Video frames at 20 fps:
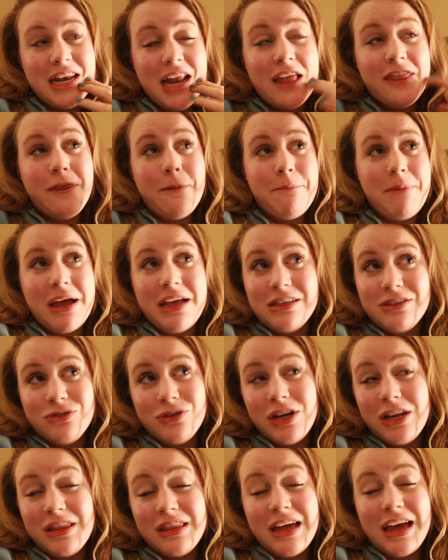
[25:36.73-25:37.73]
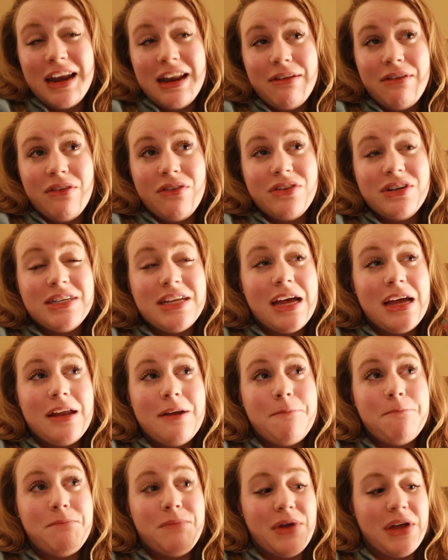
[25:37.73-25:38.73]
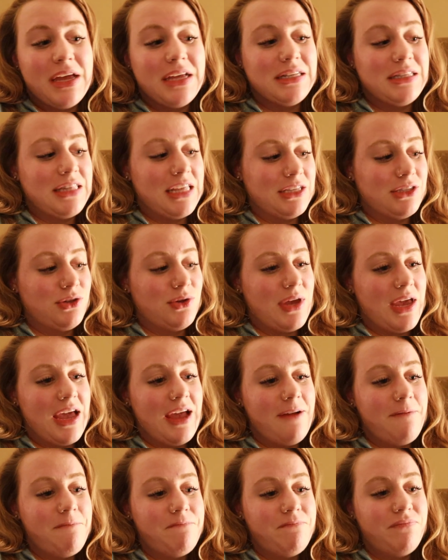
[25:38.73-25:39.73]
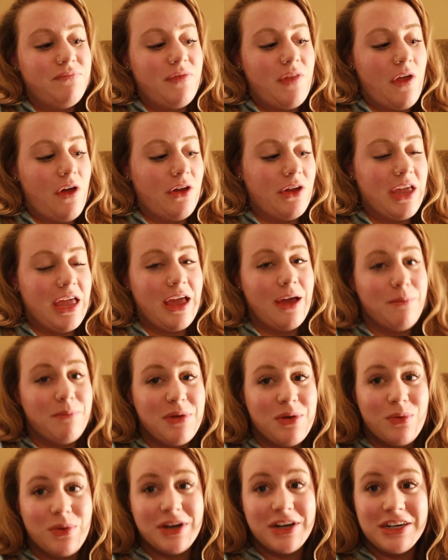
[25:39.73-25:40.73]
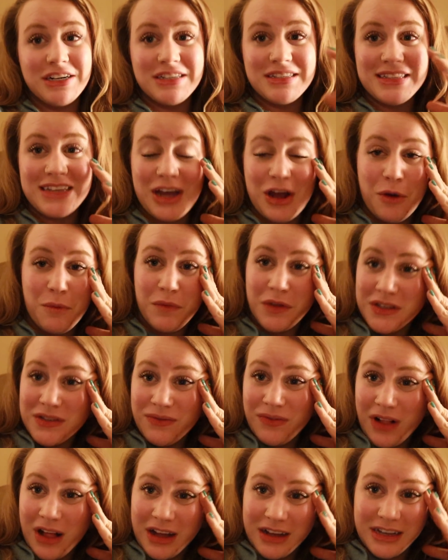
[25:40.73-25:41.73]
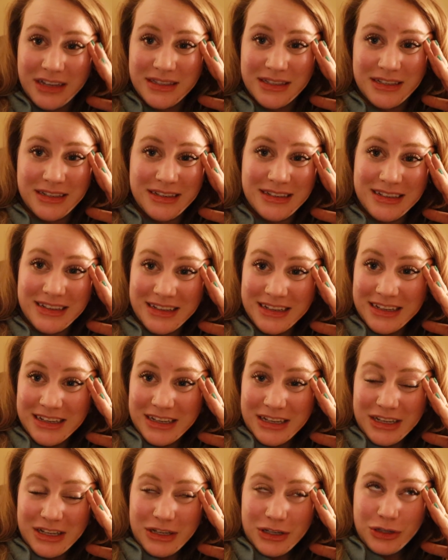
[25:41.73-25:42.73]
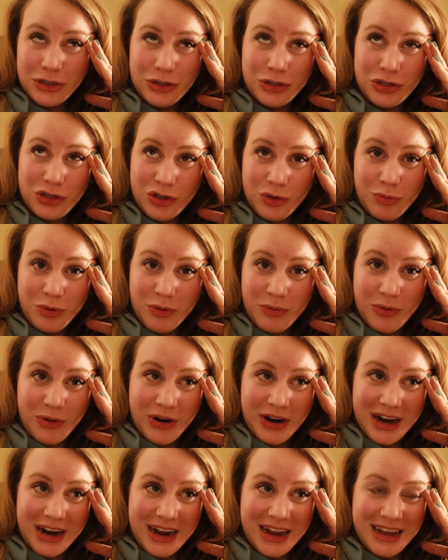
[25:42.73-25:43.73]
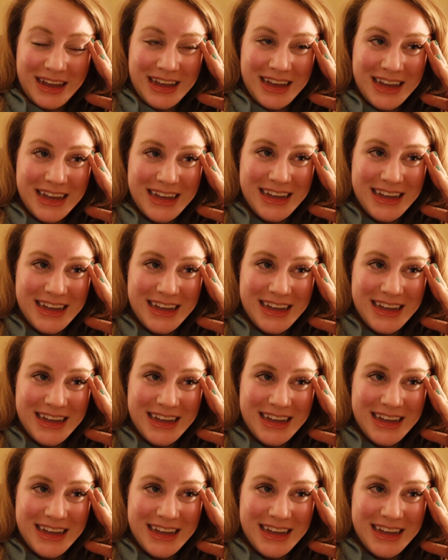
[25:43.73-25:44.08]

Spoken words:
Not the best readathon I've ever done, but that's okay. They all can't be winners. I hope this vlog isn't super boring.